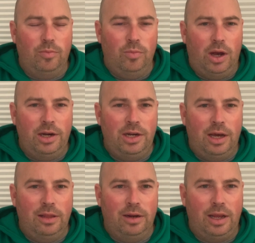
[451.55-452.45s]

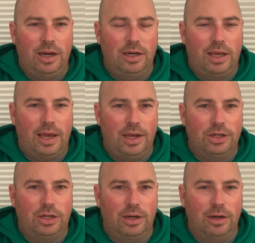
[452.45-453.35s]
another
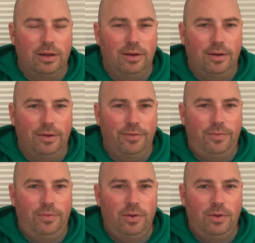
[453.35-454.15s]
indication of